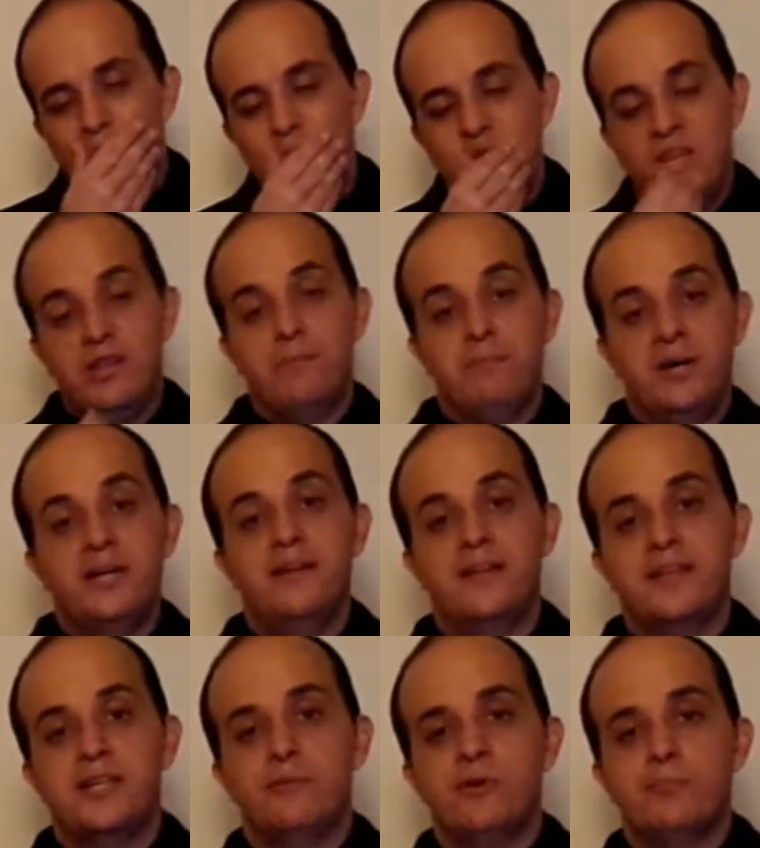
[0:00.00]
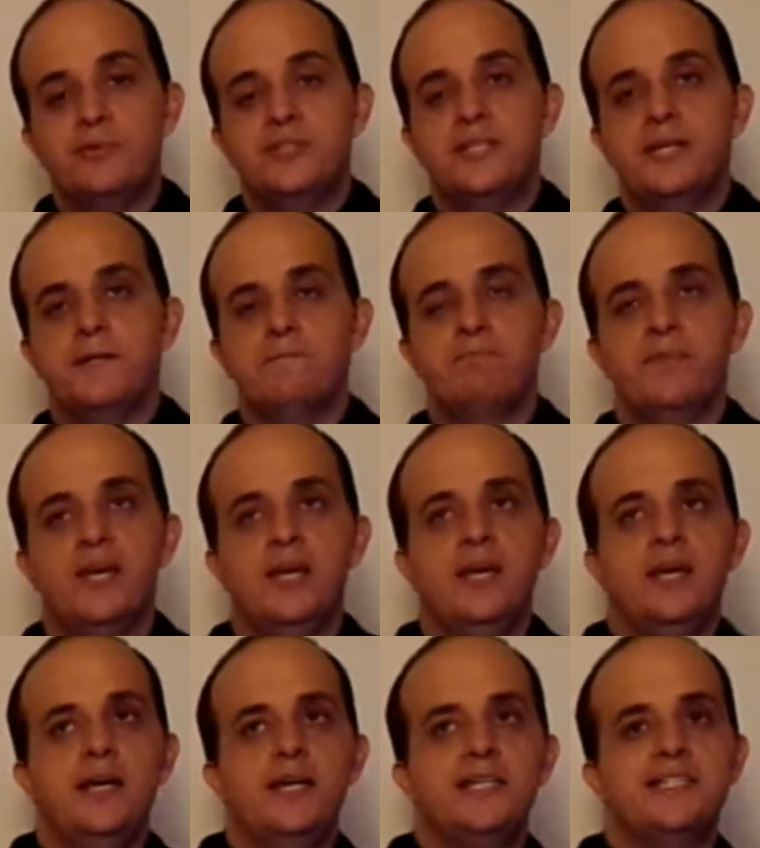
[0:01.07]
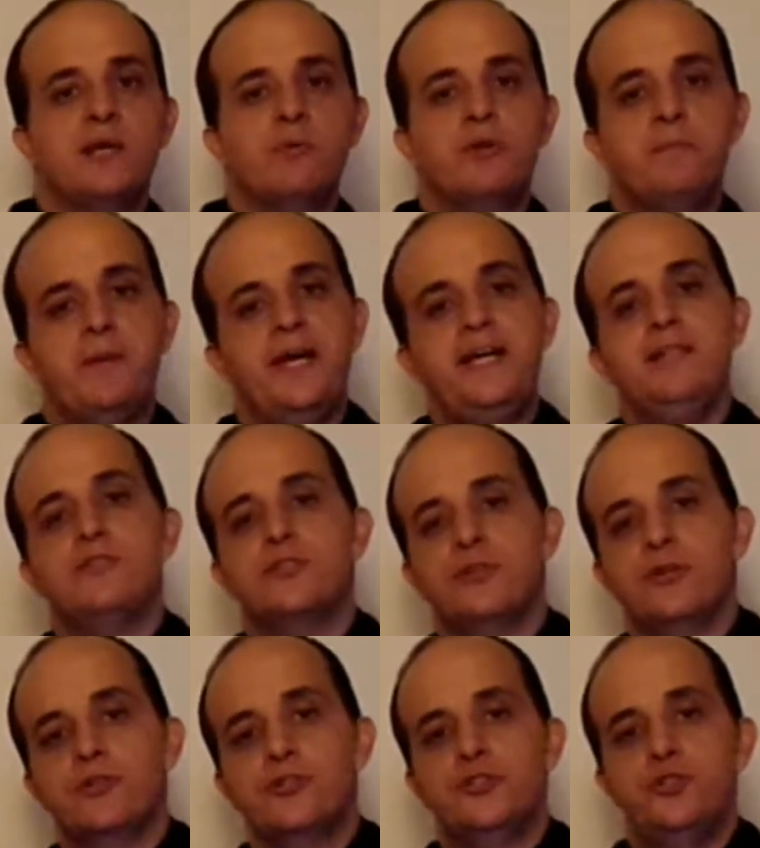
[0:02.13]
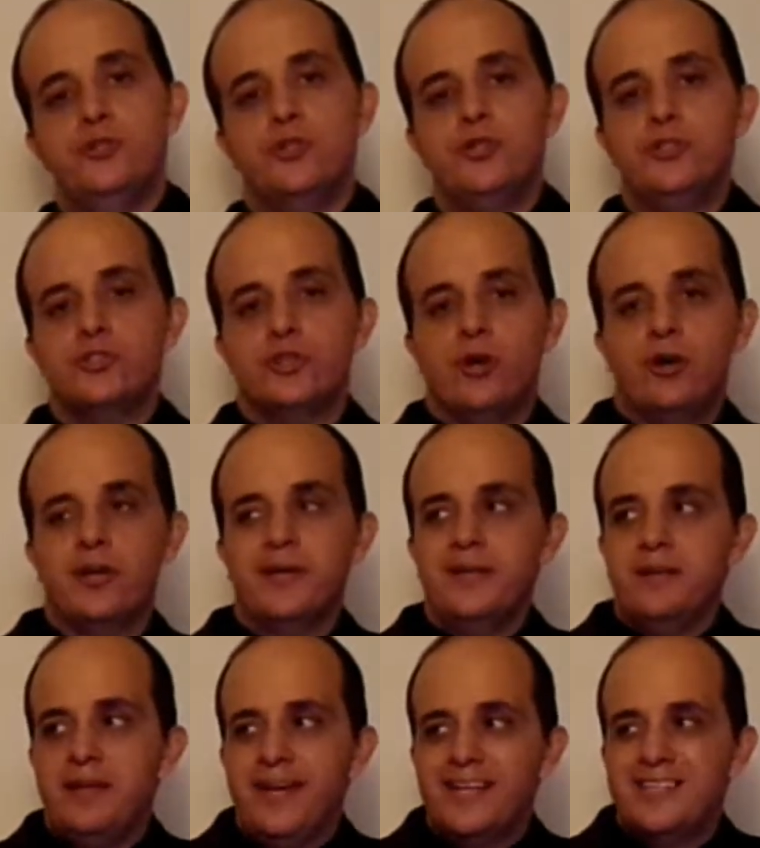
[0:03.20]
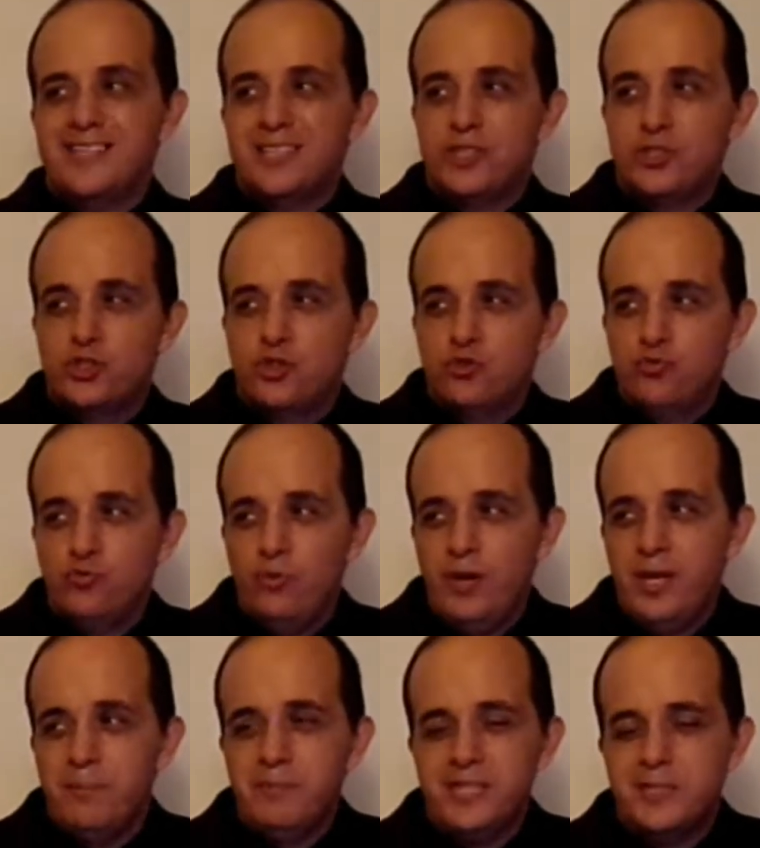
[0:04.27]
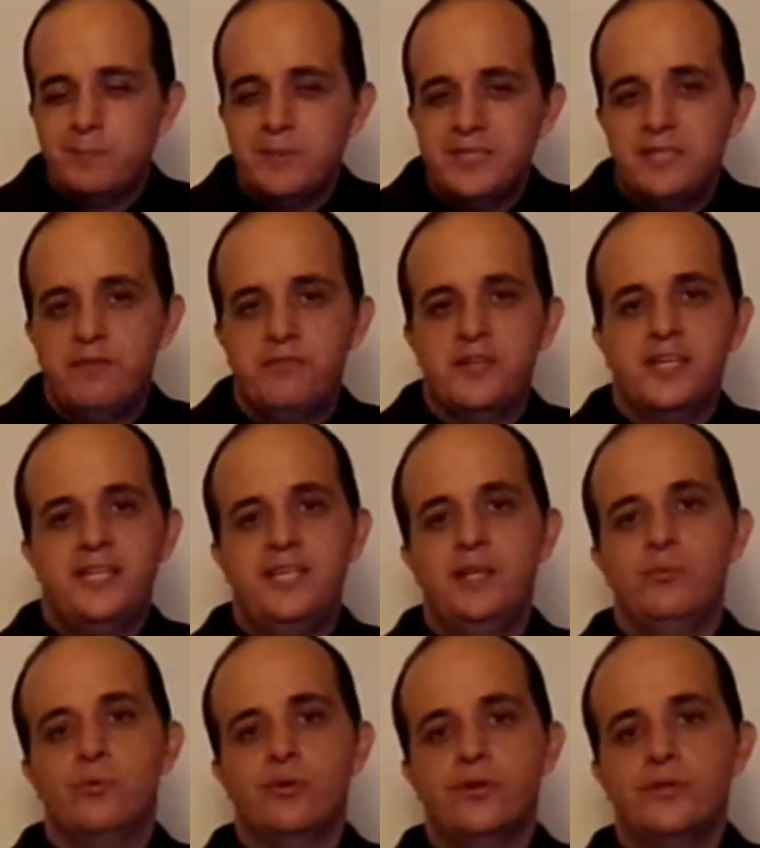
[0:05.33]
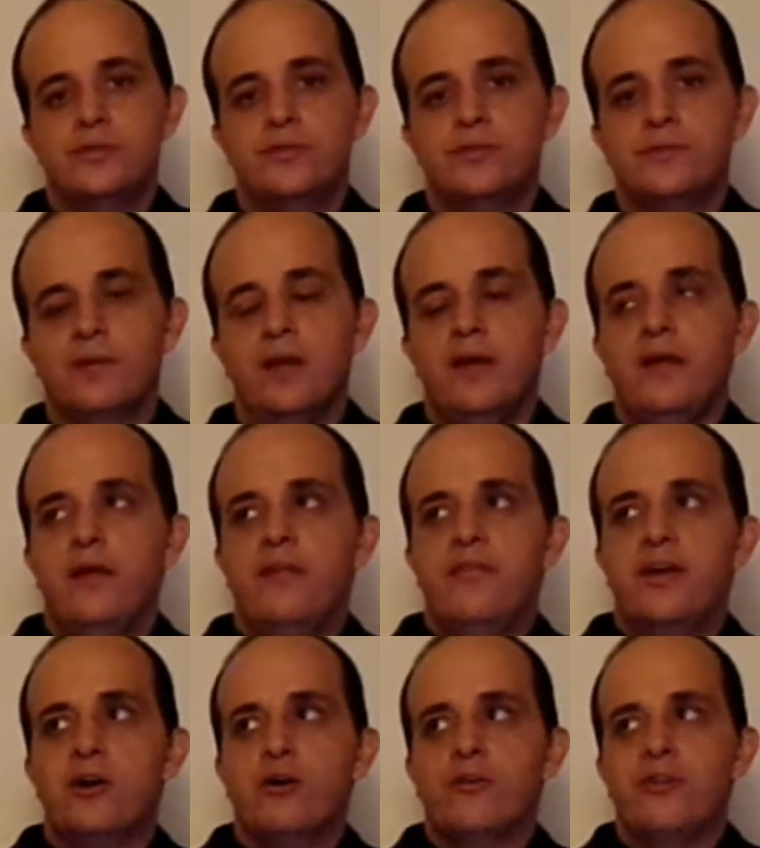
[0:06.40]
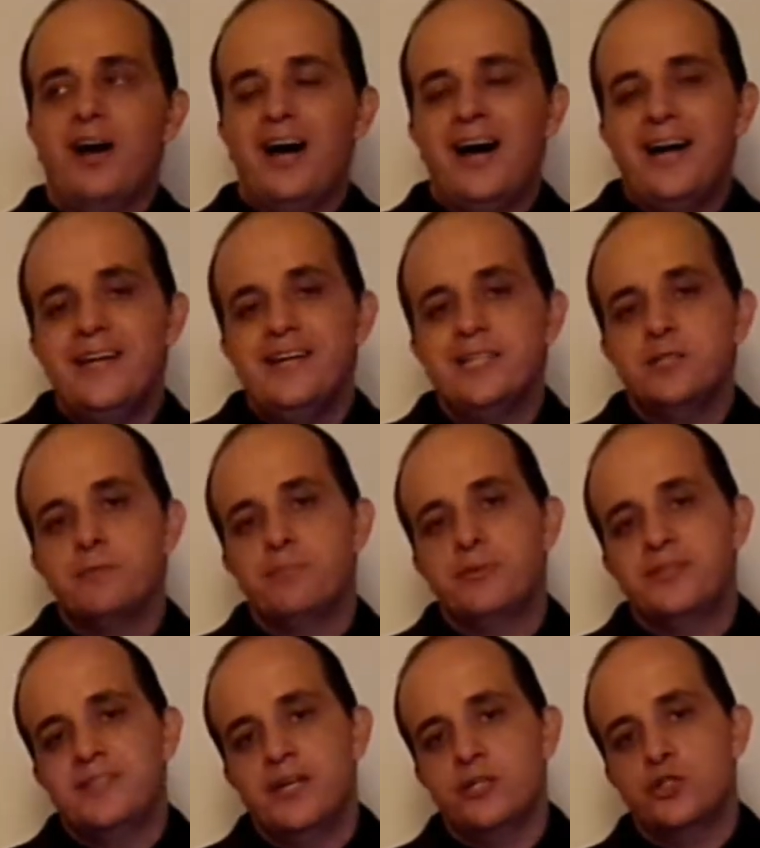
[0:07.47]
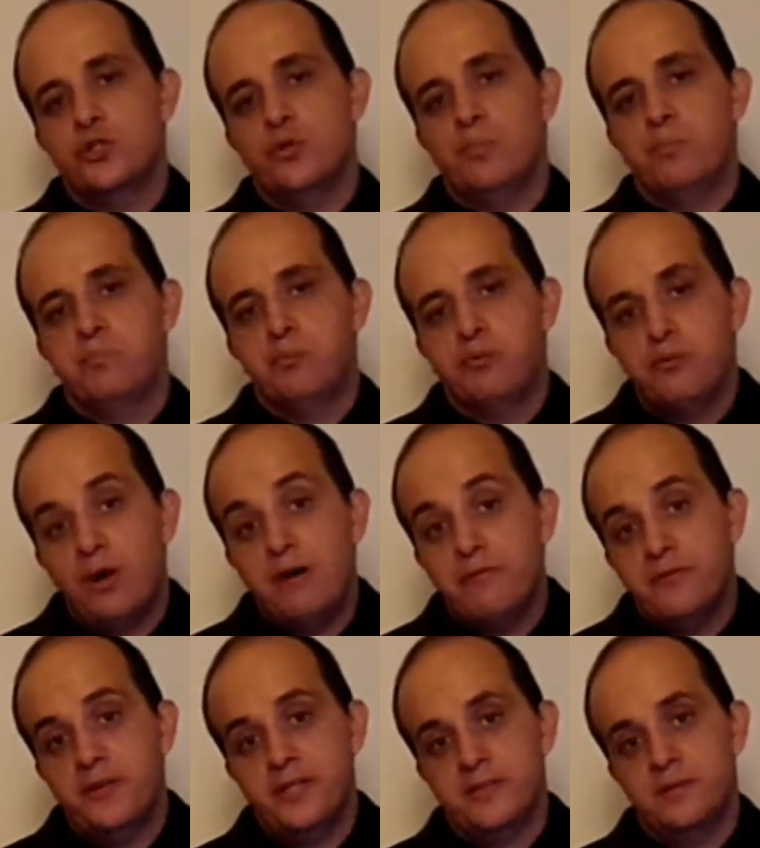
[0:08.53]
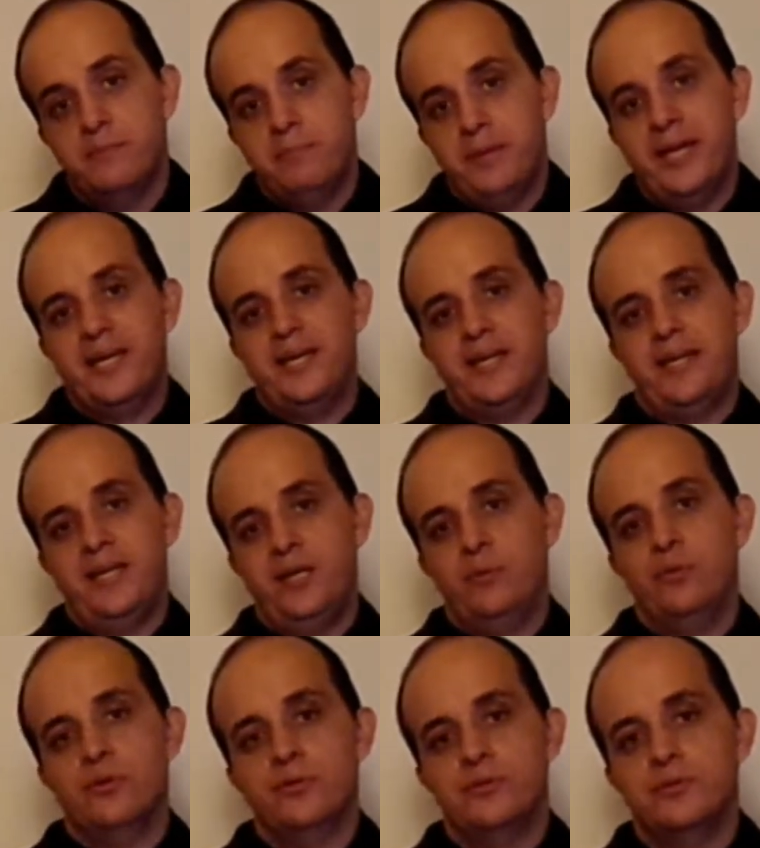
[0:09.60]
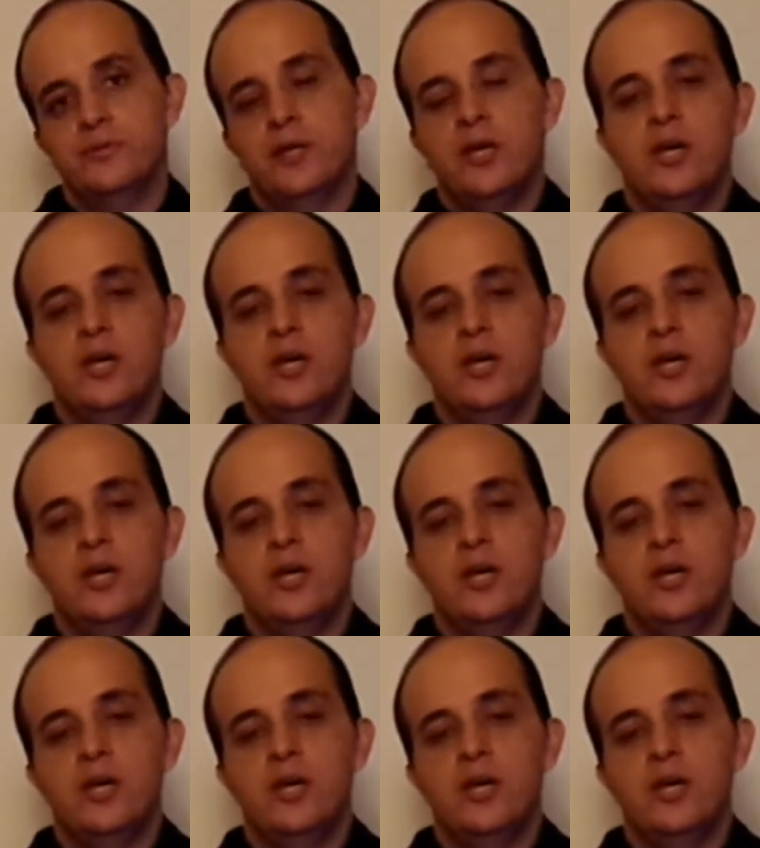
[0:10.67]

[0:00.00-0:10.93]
the money that they represent, is that with paid search, you can target extremely specific keywords that are the highest potential profit-making keywords.